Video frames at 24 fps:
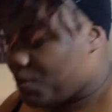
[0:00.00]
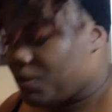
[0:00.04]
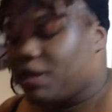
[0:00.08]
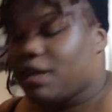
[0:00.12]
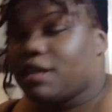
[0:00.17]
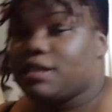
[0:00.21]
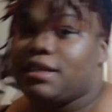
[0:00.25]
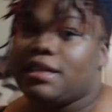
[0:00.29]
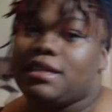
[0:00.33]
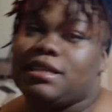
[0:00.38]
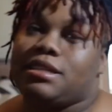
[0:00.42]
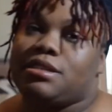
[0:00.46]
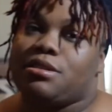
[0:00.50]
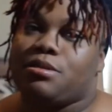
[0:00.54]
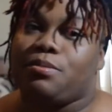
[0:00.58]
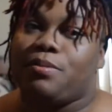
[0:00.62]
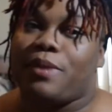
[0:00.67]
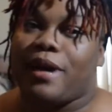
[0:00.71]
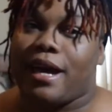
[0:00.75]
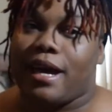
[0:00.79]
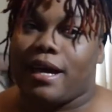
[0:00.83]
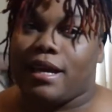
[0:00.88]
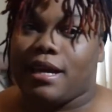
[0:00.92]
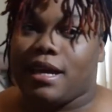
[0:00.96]
because I didn't
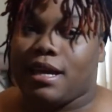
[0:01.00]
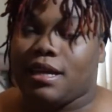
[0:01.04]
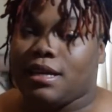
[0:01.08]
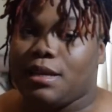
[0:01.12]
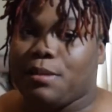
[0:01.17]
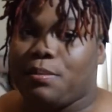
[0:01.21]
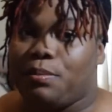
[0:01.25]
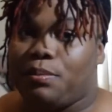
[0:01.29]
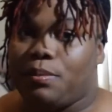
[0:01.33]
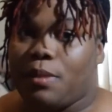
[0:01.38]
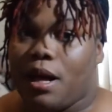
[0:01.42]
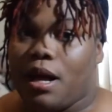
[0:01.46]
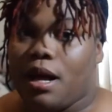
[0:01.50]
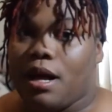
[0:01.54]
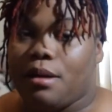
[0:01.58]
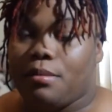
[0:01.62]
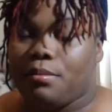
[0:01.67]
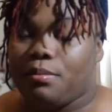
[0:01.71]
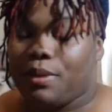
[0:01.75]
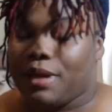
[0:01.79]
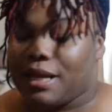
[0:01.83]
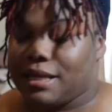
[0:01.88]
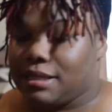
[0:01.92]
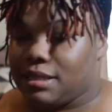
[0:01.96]
buy any
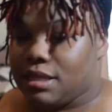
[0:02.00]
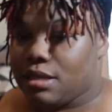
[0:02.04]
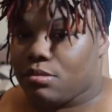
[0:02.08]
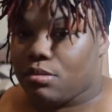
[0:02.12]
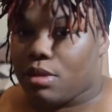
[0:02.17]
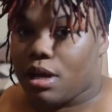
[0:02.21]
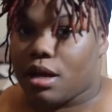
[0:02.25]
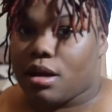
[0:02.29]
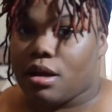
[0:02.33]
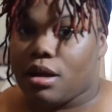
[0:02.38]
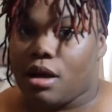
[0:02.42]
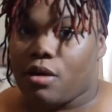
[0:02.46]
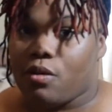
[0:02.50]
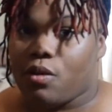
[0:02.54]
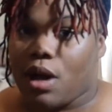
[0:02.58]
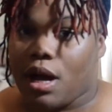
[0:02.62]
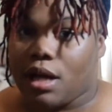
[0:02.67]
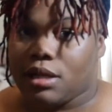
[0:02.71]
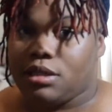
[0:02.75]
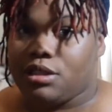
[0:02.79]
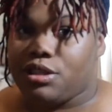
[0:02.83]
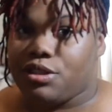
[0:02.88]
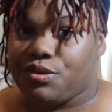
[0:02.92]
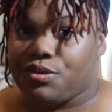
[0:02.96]
plastic bag
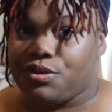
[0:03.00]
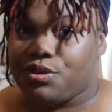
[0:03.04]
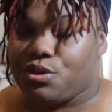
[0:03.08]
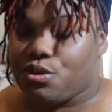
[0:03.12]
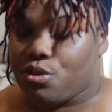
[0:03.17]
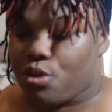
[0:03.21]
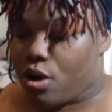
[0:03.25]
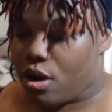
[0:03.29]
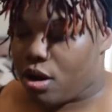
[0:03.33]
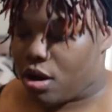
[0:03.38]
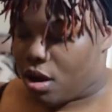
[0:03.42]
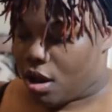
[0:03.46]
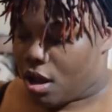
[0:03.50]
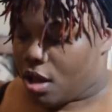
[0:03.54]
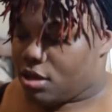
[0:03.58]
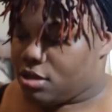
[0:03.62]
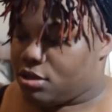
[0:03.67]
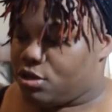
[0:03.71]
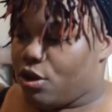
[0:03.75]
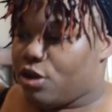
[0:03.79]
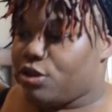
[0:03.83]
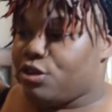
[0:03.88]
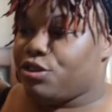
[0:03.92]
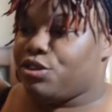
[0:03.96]
at thrift store,
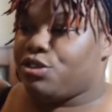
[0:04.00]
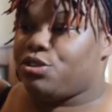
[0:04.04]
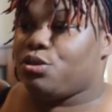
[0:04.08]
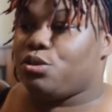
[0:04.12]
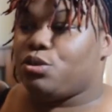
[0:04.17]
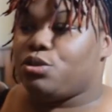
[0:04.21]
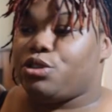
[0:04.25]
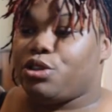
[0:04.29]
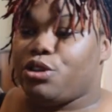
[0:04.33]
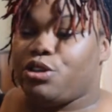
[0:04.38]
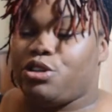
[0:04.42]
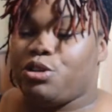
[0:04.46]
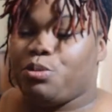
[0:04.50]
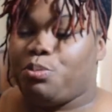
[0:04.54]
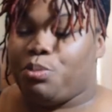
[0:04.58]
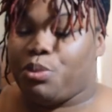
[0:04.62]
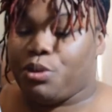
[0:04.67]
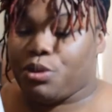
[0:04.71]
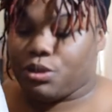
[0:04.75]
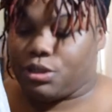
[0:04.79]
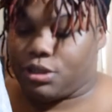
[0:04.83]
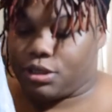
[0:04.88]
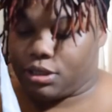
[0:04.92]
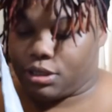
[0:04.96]
so I just told her to
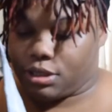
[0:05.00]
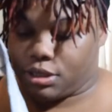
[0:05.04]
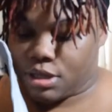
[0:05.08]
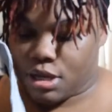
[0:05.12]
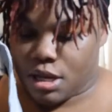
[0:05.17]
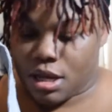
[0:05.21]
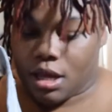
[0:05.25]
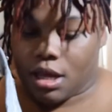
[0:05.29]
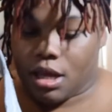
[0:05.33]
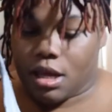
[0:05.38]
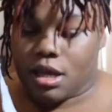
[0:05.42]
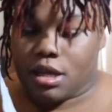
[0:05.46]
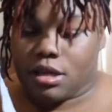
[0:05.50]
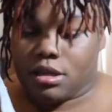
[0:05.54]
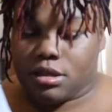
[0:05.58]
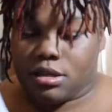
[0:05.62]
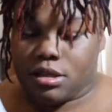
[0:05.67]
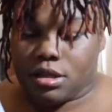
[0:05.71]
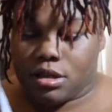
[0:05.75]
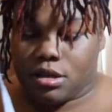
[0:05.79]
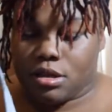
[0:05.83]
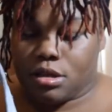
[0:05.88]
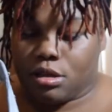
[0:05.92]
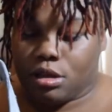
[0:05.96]
put
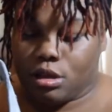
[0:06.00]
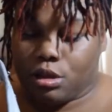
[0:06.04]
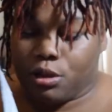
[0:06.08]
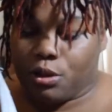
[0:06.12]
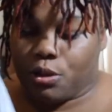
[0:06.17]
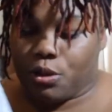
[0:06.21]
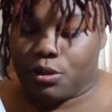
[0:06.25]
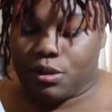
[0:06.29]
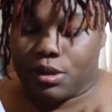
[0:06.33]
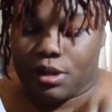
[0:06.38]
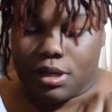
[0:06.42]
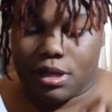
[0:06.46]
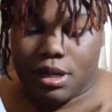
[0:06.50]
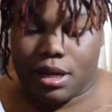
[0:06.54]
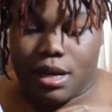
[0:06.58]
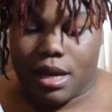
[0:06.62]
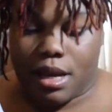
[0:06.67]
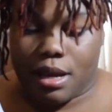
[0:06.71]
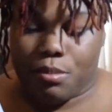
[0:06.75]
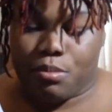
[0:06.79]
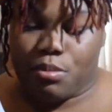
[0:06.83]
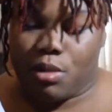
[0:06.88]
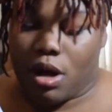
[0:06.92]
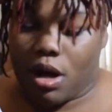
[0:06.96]
the clothing that
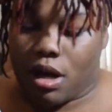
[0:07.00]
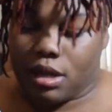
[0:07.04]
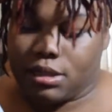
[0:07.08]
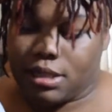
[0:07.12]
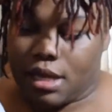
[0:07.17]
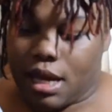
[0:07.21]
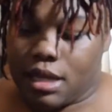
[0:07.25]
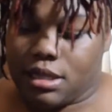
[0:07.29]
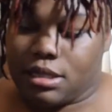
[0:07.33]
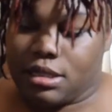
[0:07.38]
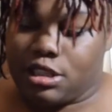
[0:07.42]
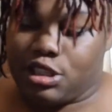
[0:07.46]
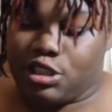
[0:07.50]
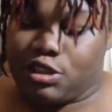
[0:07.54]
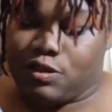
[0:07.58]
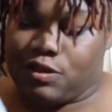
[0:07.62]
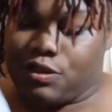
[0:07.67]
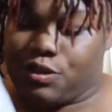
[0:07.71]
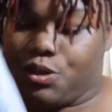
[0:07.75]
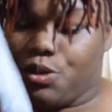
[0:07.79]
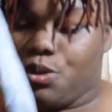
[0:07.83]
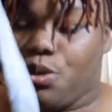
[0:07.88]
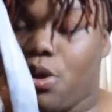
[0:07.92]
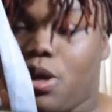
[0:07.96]
I bought at the thrift
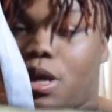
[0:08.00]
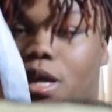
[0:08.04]
store